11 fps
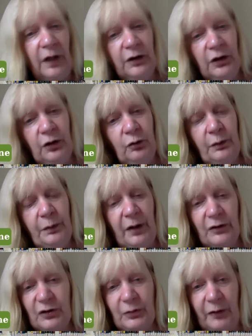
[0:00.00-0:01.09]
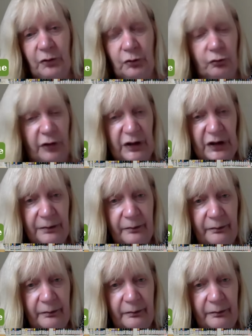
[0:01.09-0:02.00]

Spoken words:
You would be asked about your reading,